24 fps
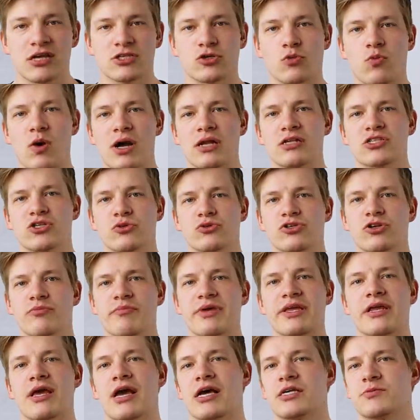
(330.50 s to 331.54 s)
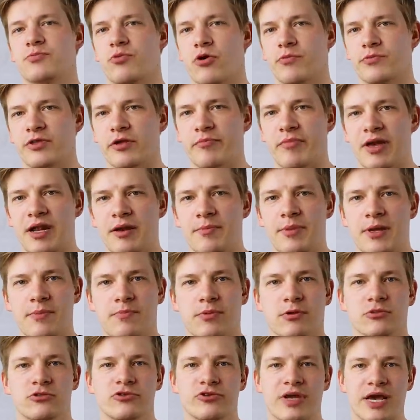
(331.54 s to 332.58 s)
So while social media has prompted many
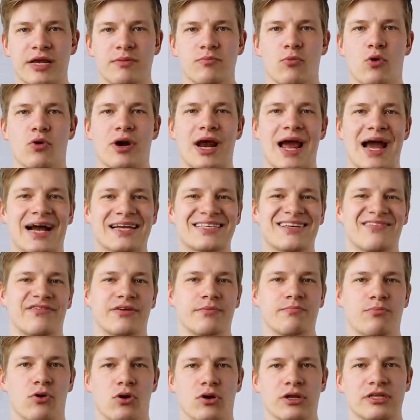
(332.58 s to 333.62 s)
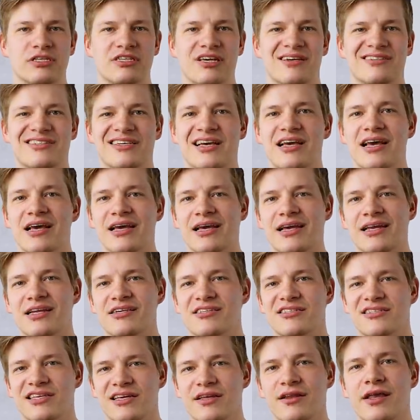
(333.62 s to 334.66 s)
people to get more active in politics, it
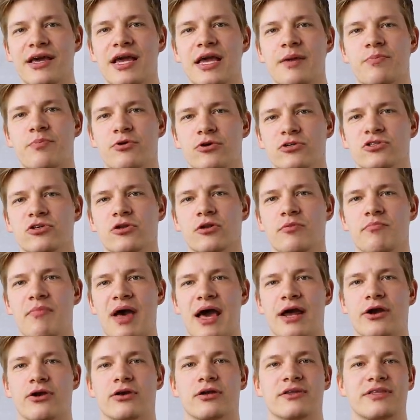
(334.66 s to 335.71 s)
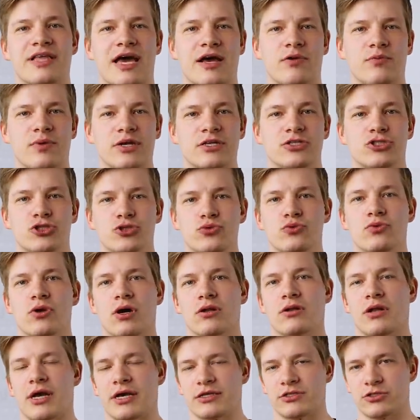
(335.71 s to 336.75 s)
is still a personal matter that we do
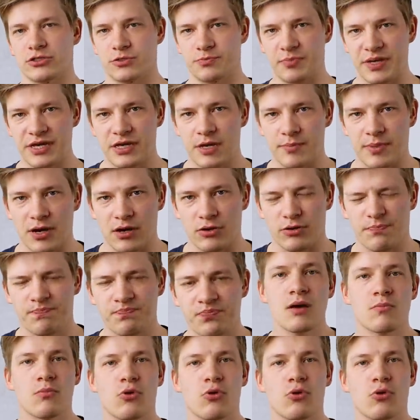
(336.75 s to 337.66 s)
not like to speak about.